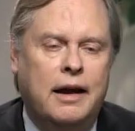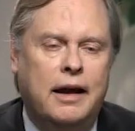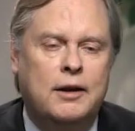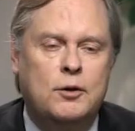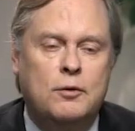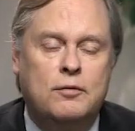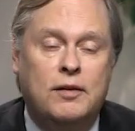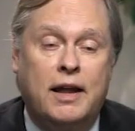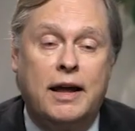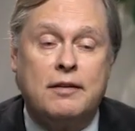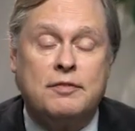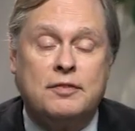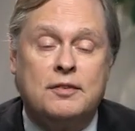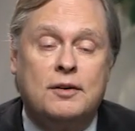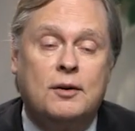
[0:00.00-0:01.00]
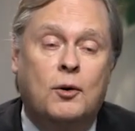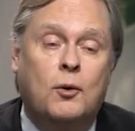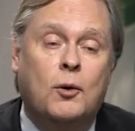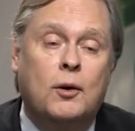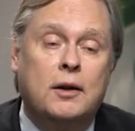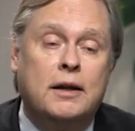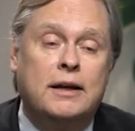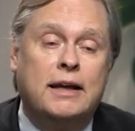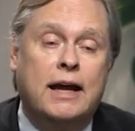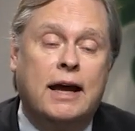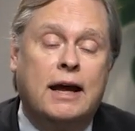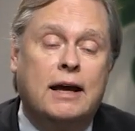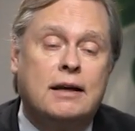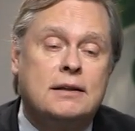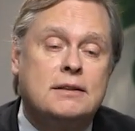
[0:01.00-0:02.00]
And you've left oil and
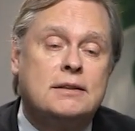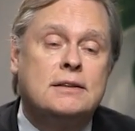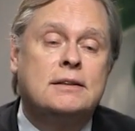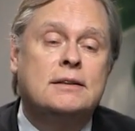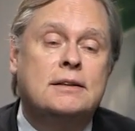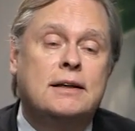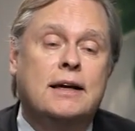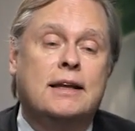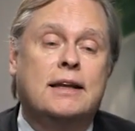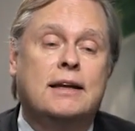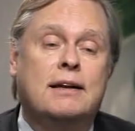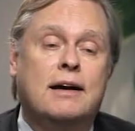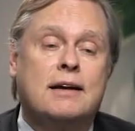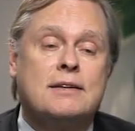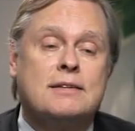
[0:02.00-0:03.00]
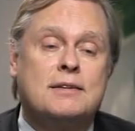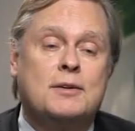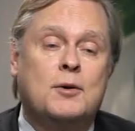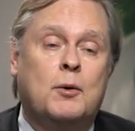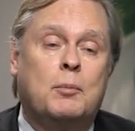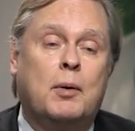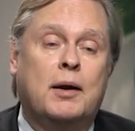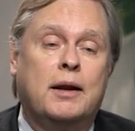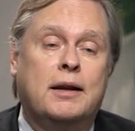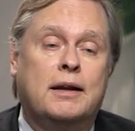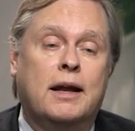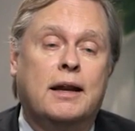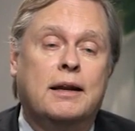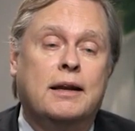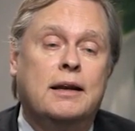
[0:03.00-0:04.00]
gas in the dust, no pun
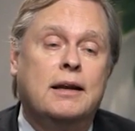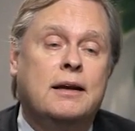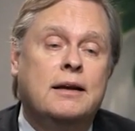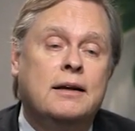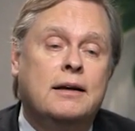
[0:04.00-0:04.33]
intended.